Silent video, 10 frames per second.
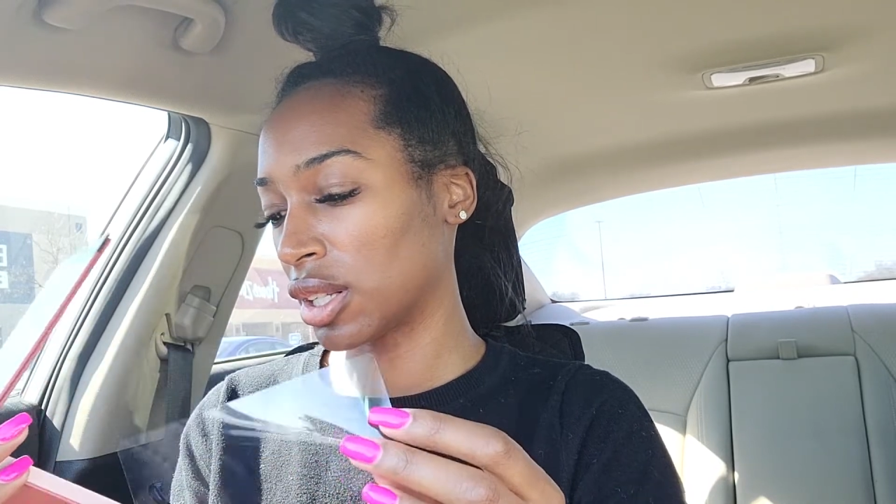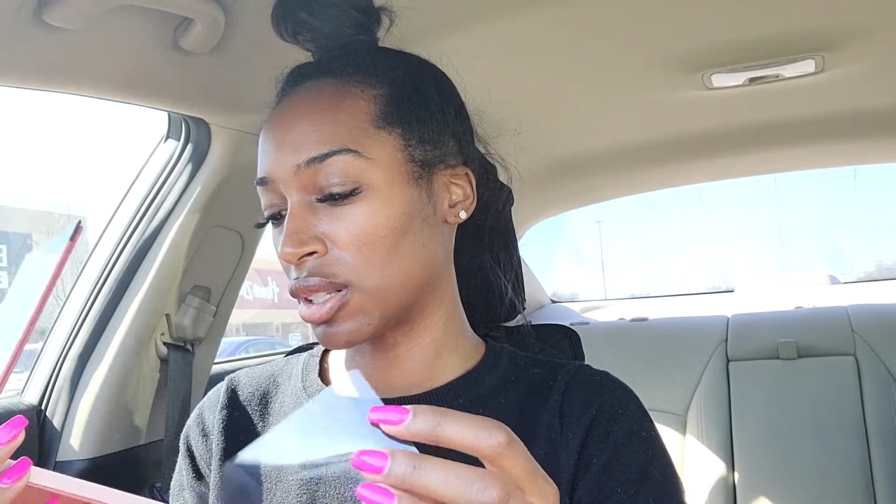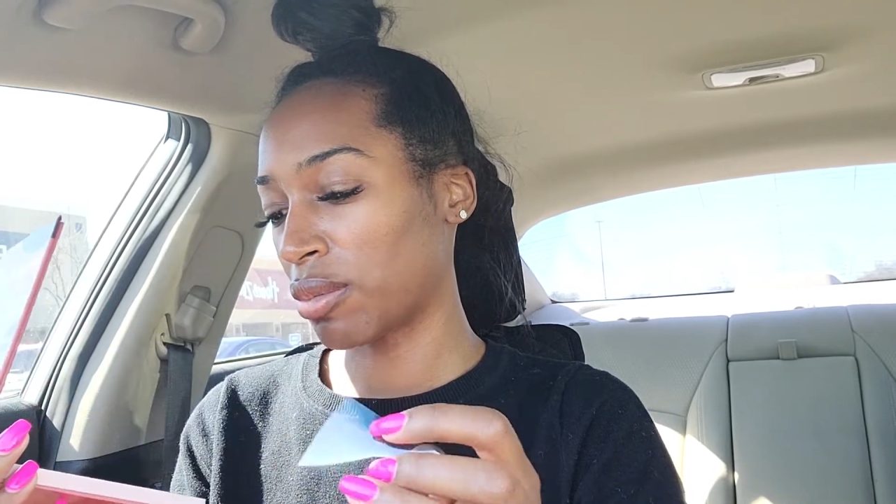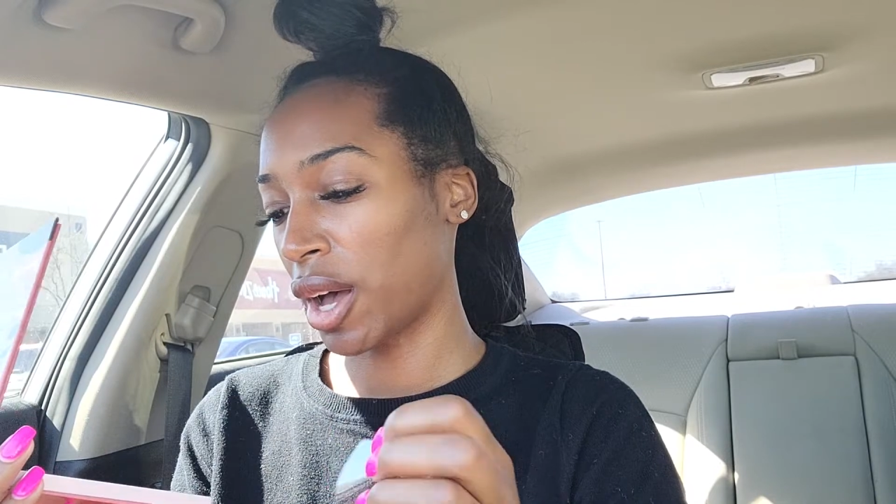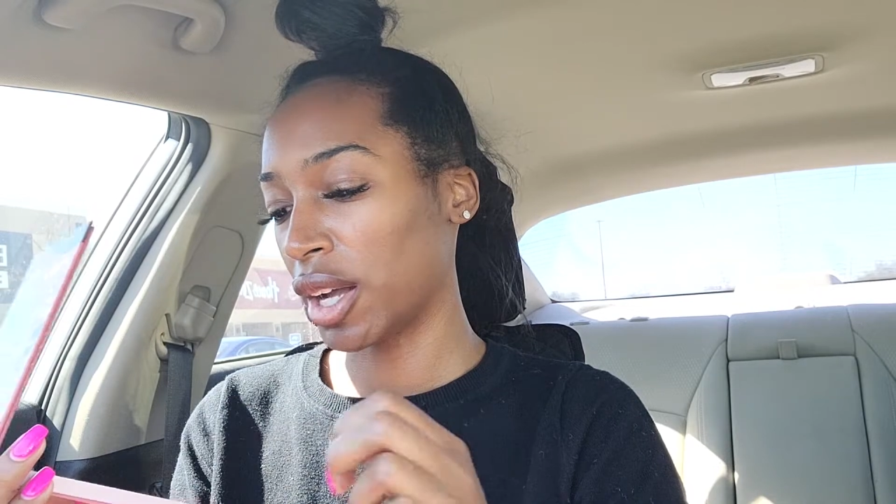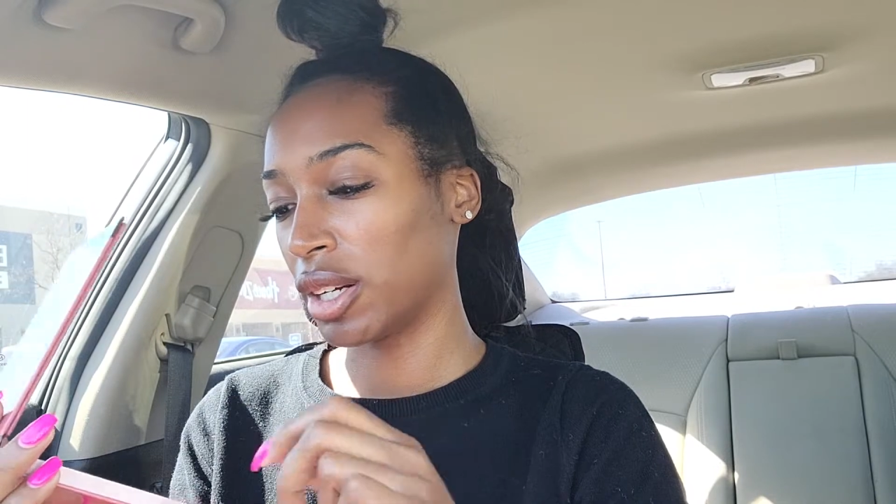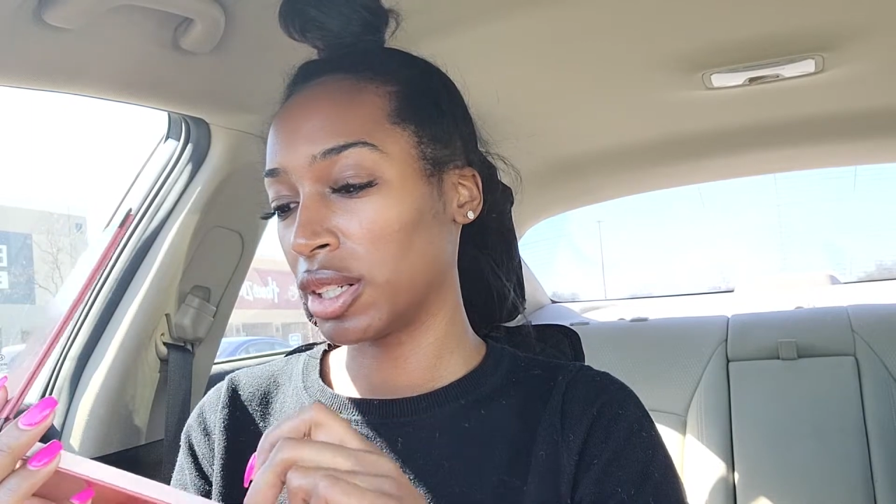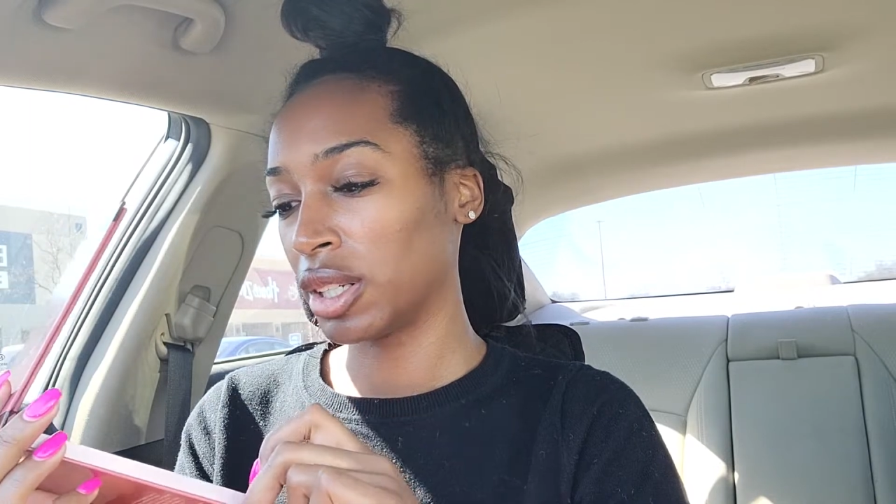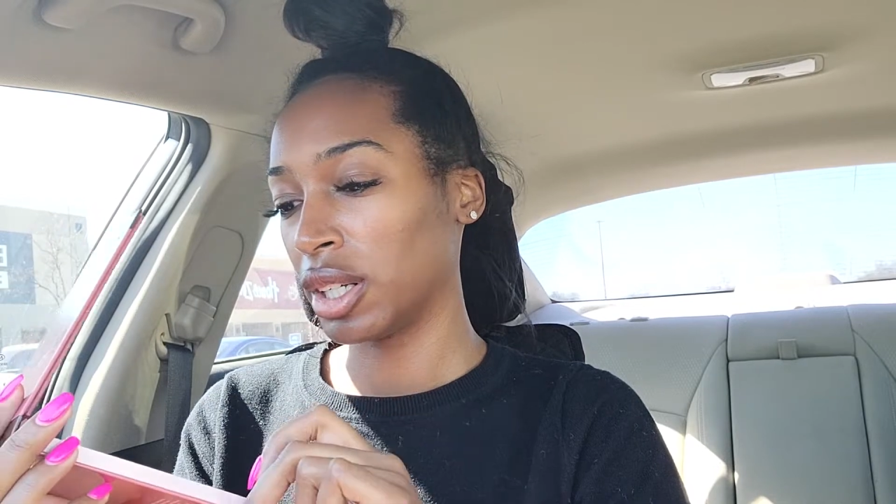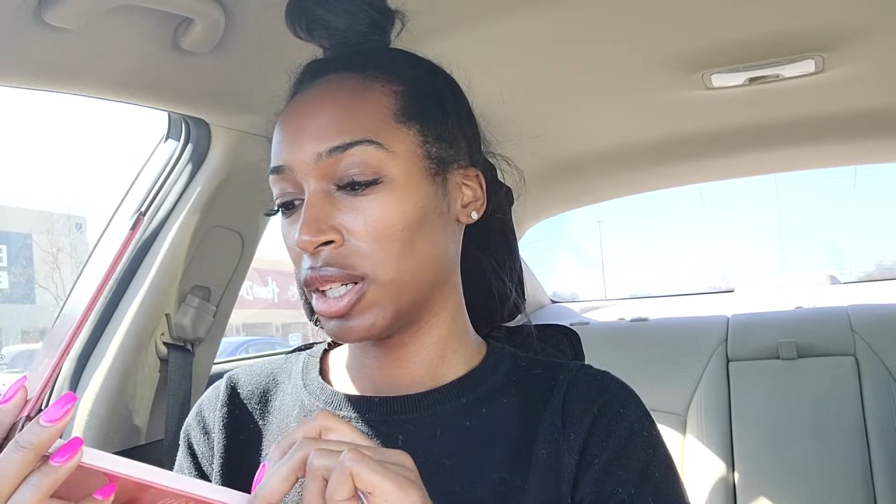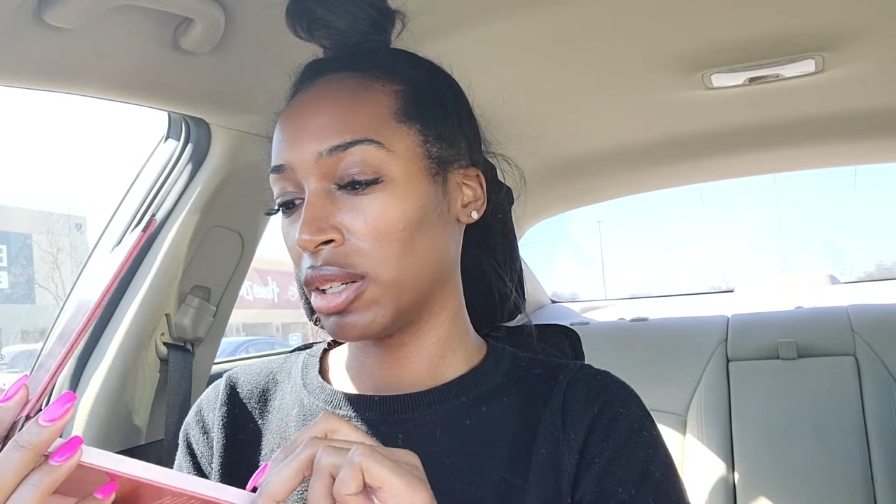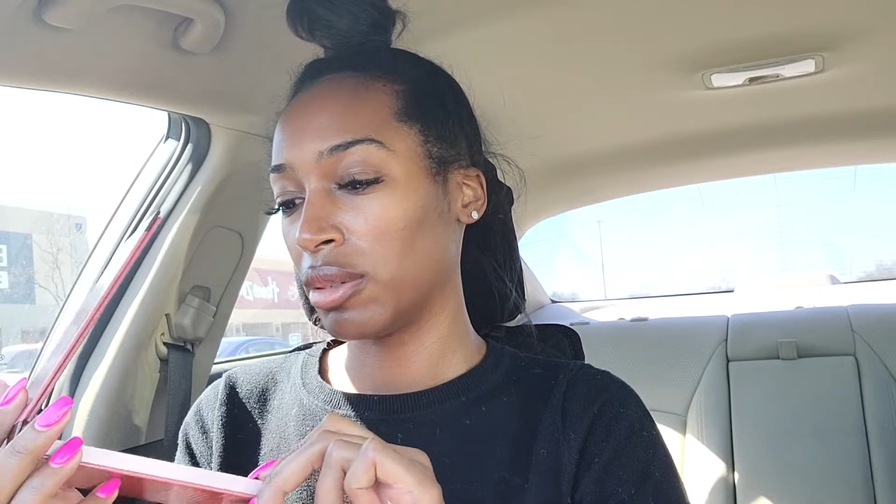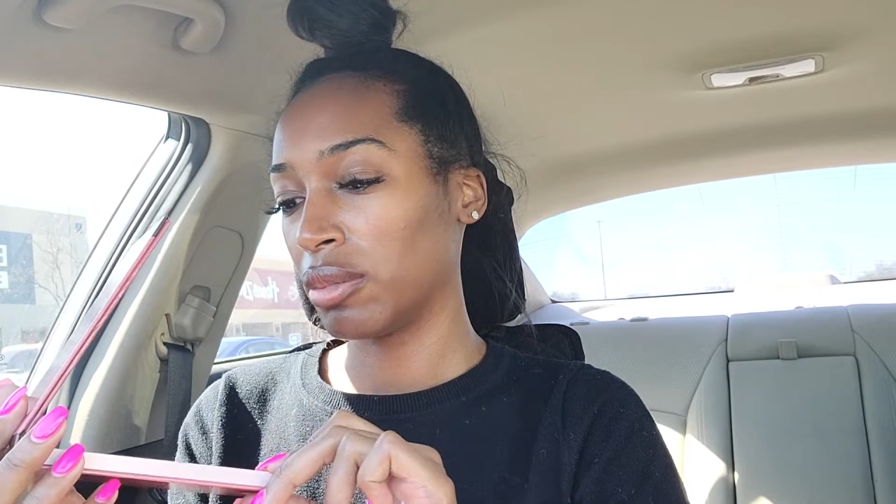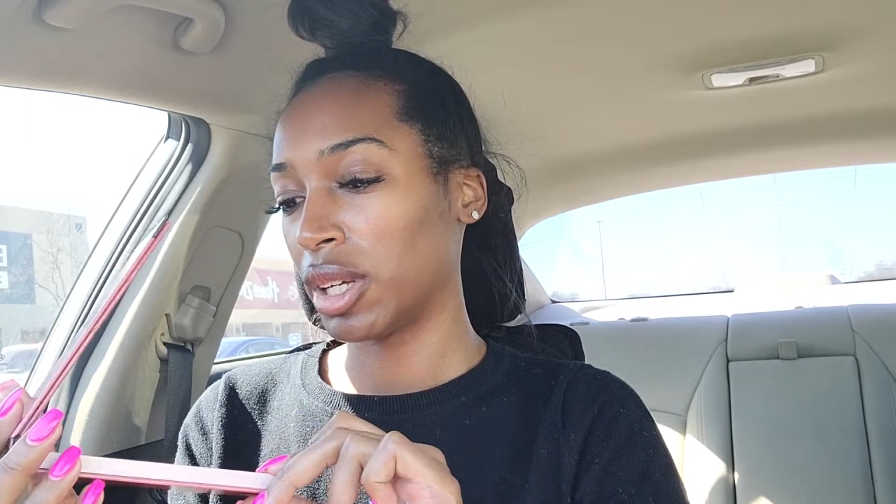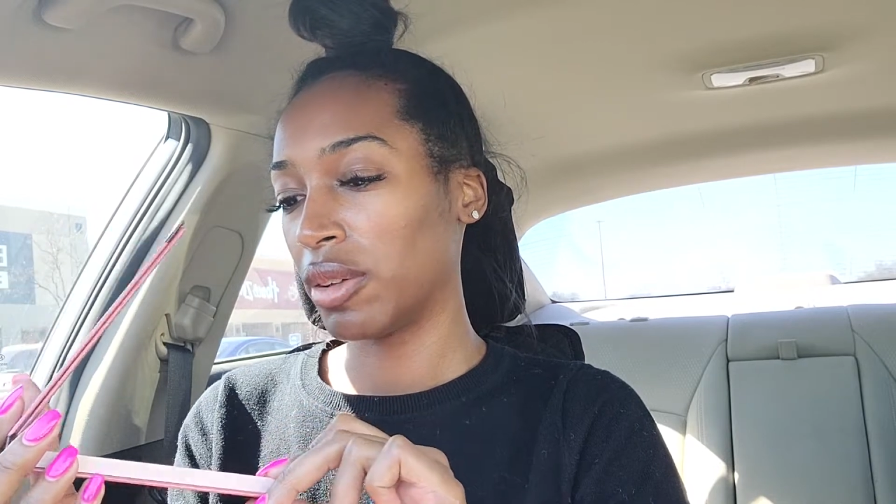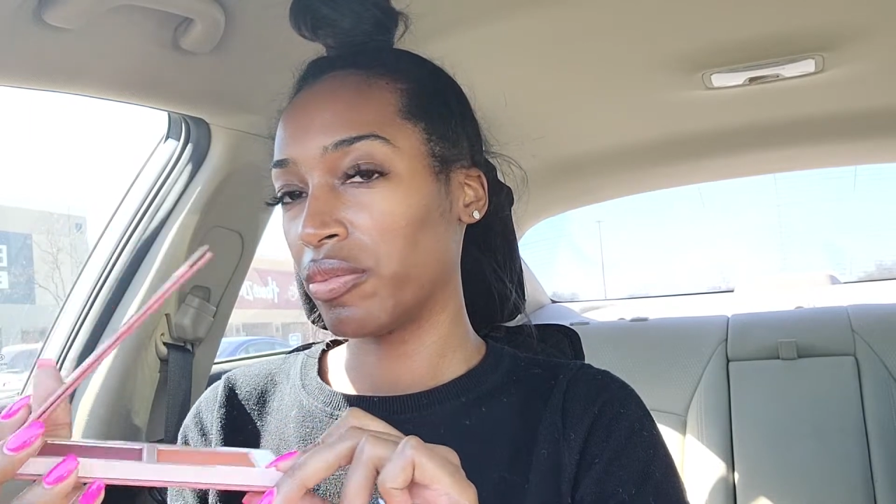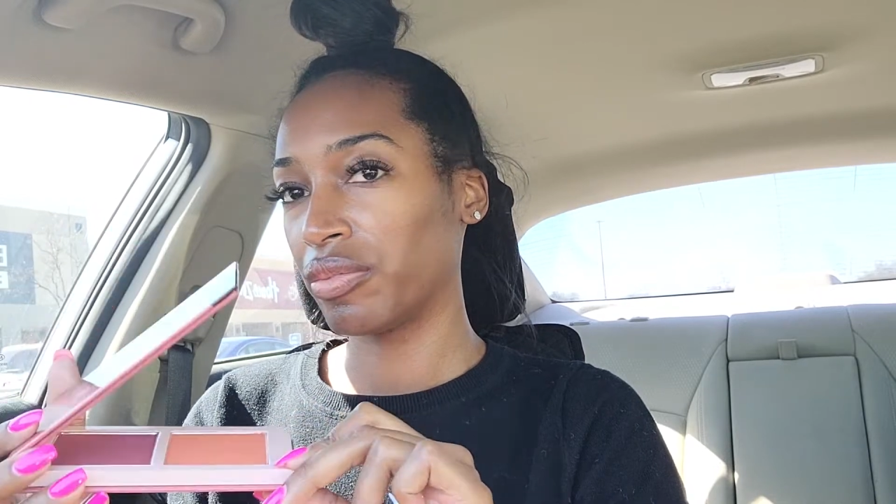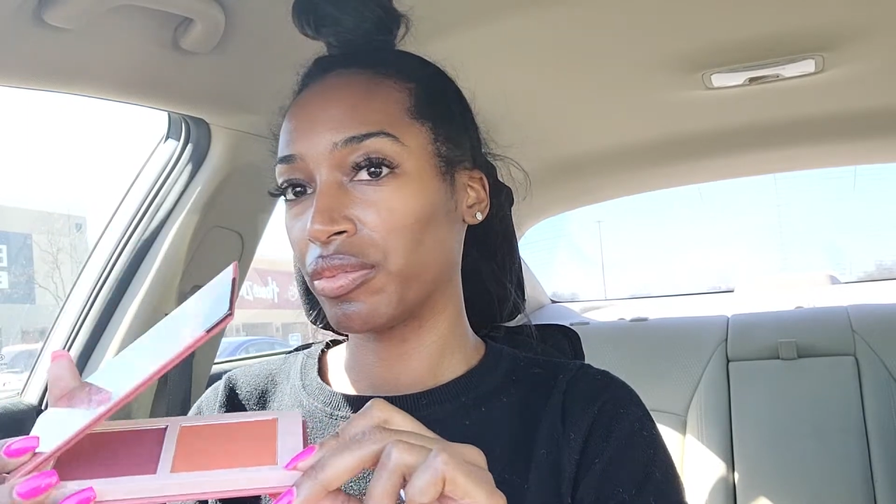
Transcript: expired. But